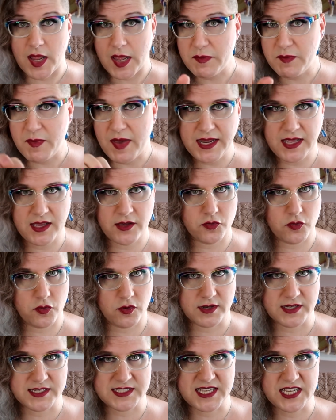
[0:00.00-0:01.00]
and many other
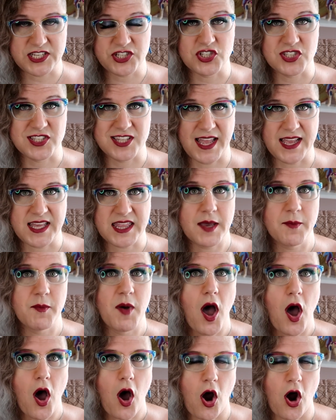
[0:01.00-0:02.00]
organizations like them
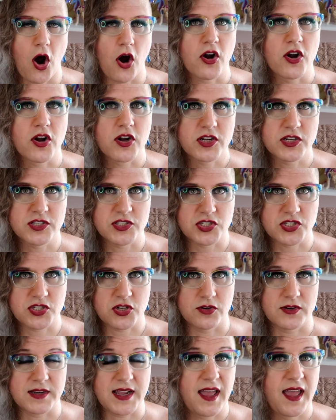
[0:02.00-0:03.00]
are
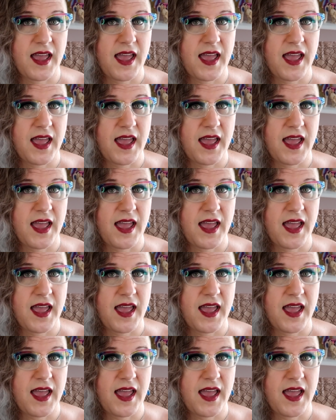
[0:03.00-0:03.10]
concerned.